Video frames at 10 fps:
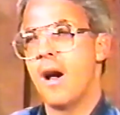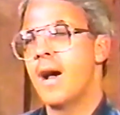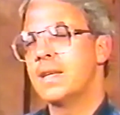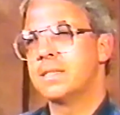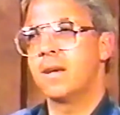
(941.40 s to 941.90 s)

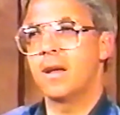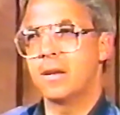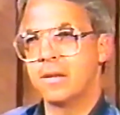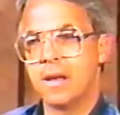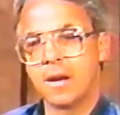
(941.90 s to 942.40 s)
I
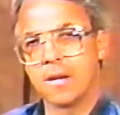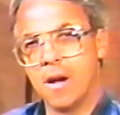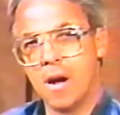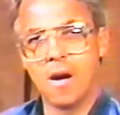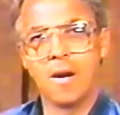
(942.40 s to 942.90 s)
sat in that
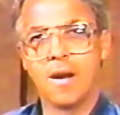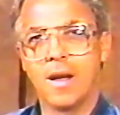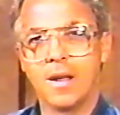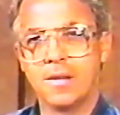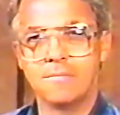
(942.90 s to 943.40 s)
car and
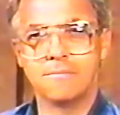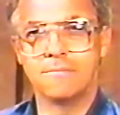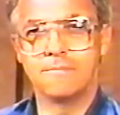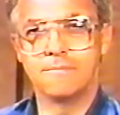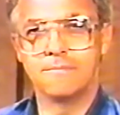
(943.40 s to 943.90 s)
I
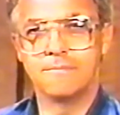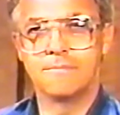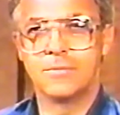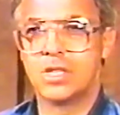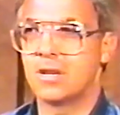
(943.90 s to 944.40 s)

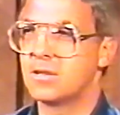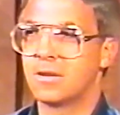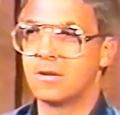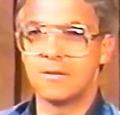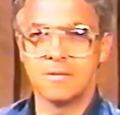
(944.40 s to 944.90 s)

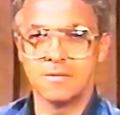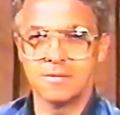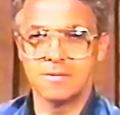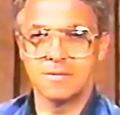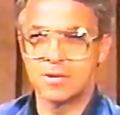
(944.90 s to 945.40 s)
just
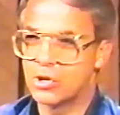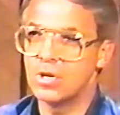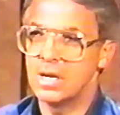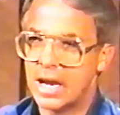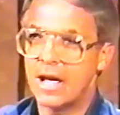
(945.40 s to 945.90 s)

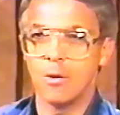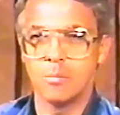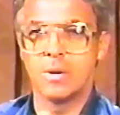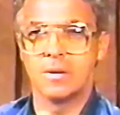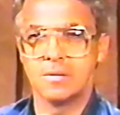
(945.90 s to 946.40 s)
couldn't
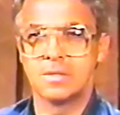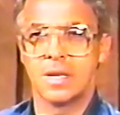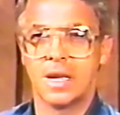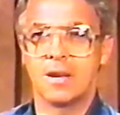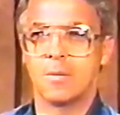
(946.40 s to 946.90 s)
help but
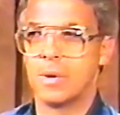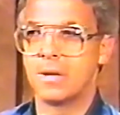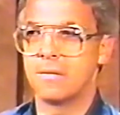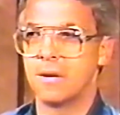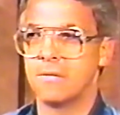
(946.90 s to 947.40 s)
say to
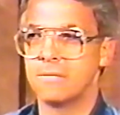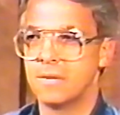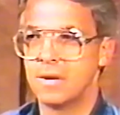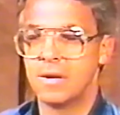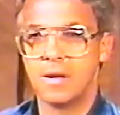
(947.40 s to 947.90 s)
myself,
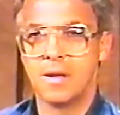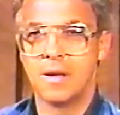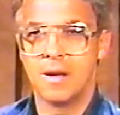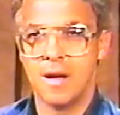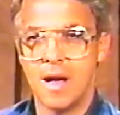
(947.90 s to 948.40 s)

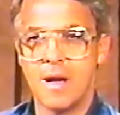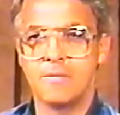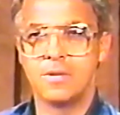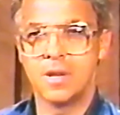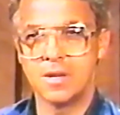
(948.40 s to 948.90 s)

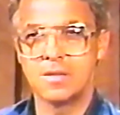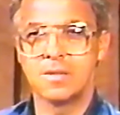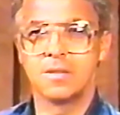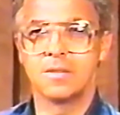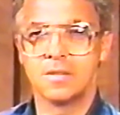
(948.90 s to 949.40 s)
I've
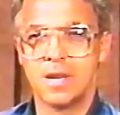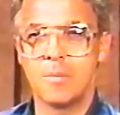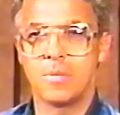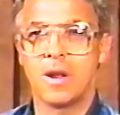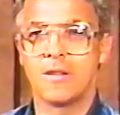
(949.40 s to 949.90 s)
just
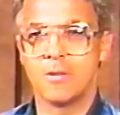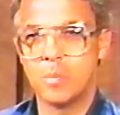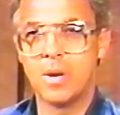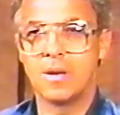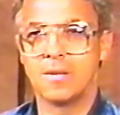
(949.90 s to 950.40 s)
stepped out of
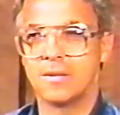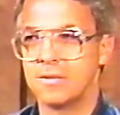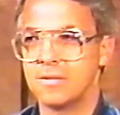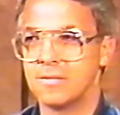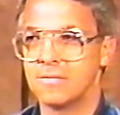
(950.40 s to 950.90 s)
the
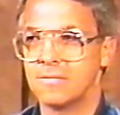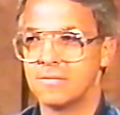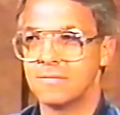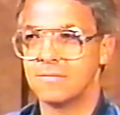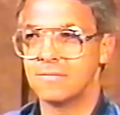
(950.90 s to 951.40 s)
pages
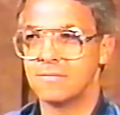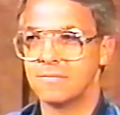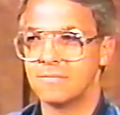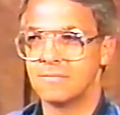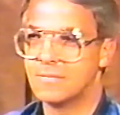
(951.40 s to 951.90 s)

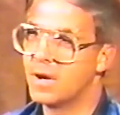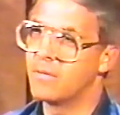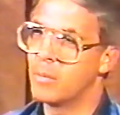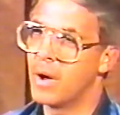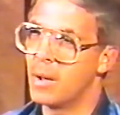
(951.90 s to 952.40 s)

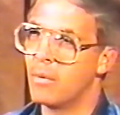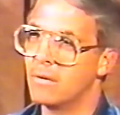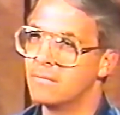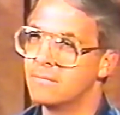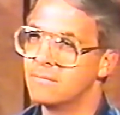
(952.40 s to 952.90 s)
of the Bible.